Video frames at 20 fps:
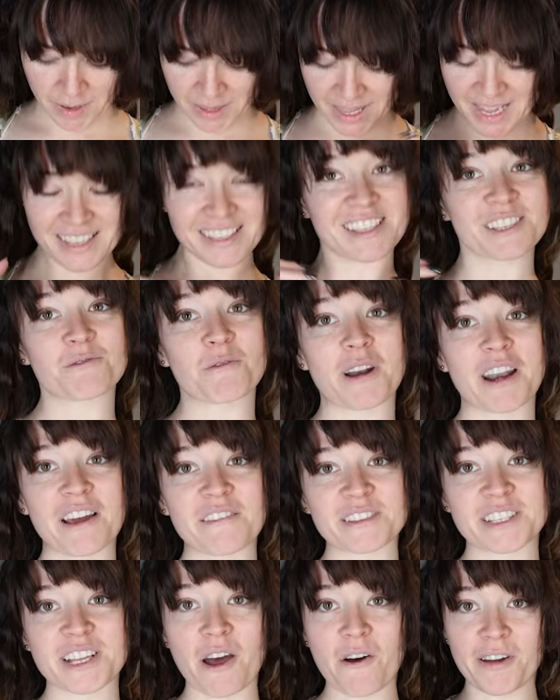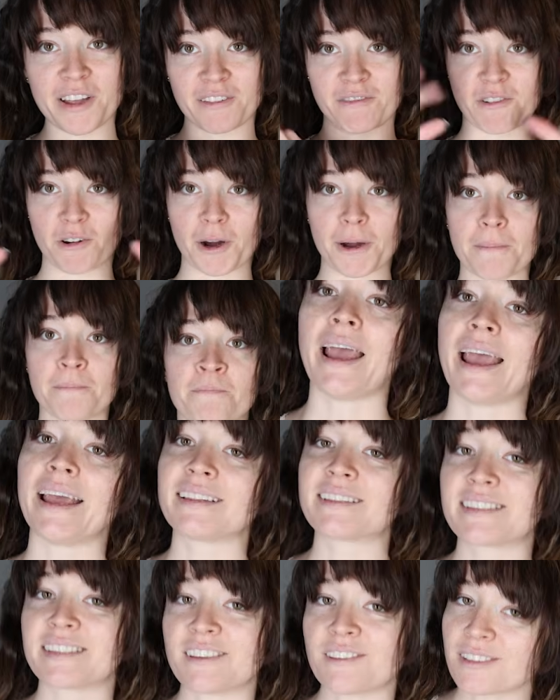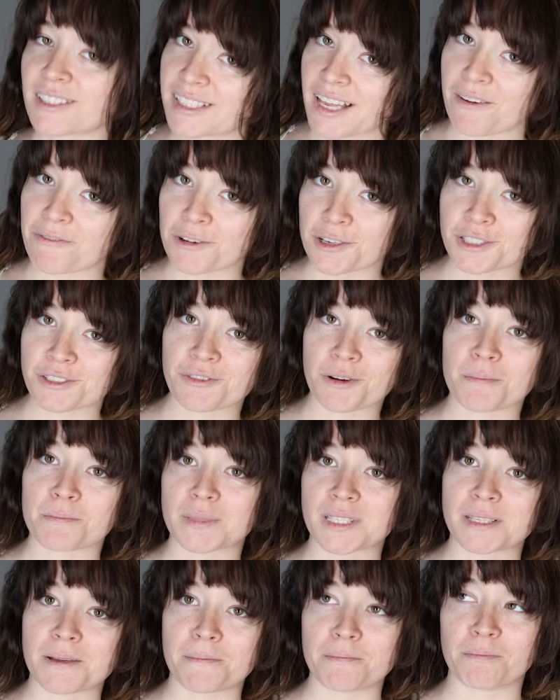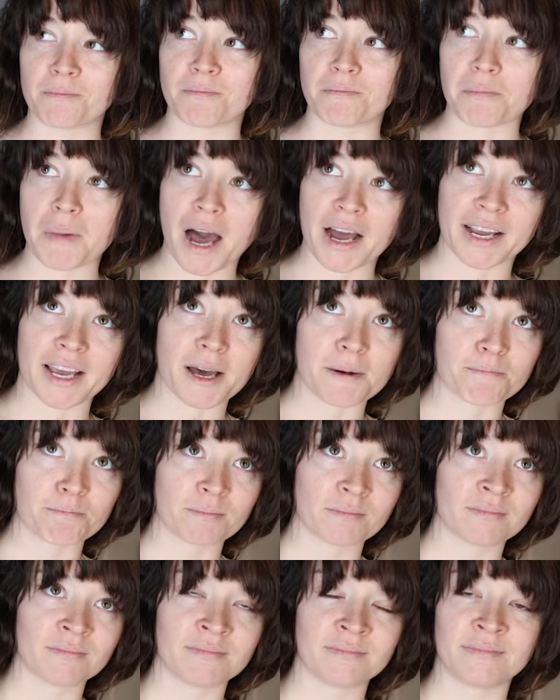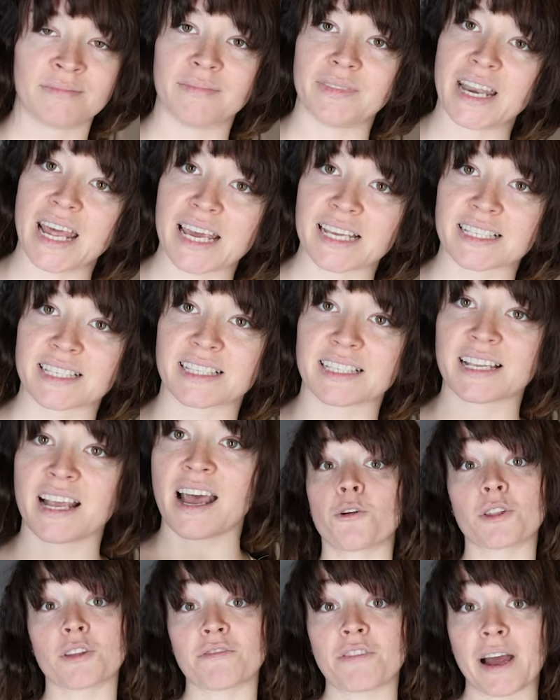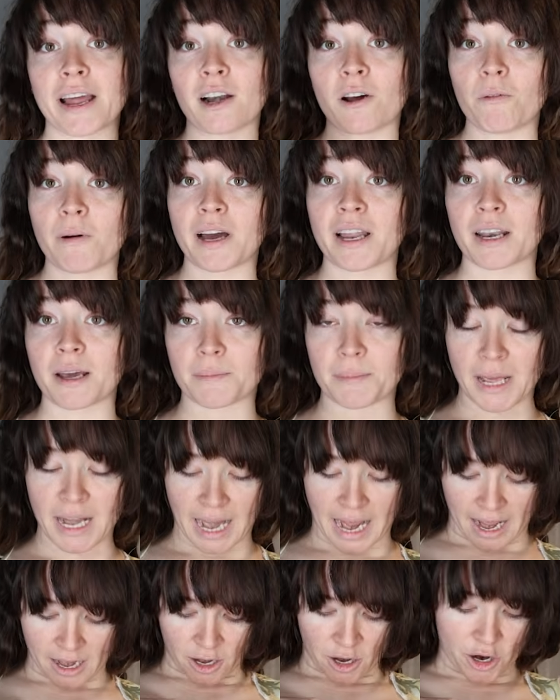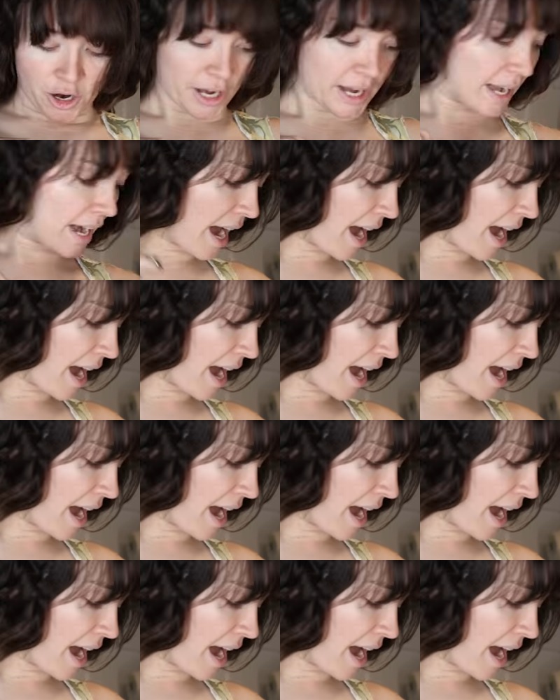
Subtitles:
but this is what I was going for. It still suffers from some mock-up For the final one, I'm gonna add a hook and